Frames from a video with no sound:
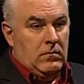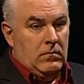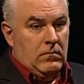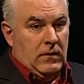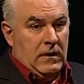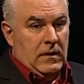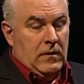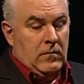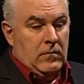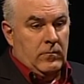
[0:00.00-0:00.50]

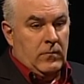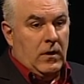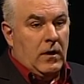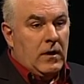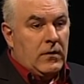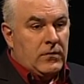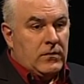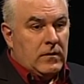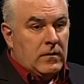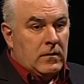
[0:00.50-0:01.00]
ran
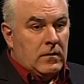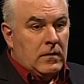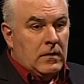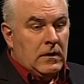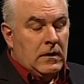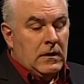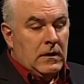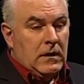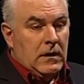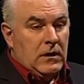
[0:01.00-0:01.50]
Boston
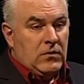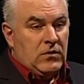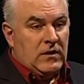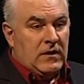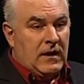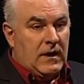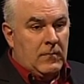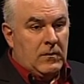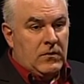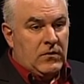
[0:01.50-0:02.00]
and she
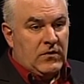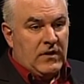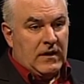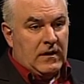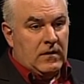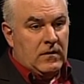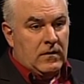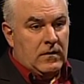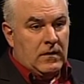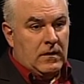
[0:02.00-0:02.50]
came in
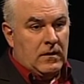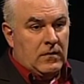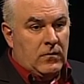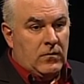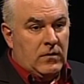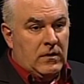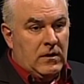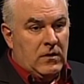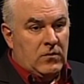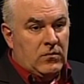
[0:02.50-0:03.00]
second uh,
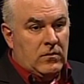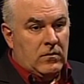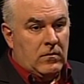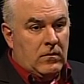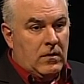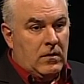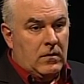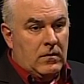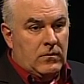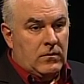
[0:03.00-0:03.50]
three years in a row.